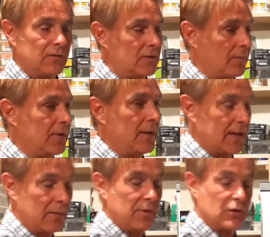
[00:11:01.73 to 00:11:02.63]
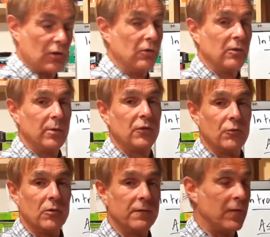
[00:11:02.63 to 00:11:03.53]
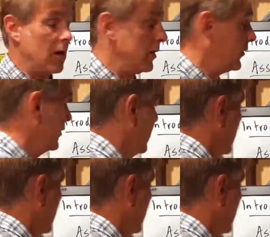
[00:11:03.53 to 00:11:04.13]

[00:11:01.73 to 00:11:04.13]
something that can be shown to be true or false,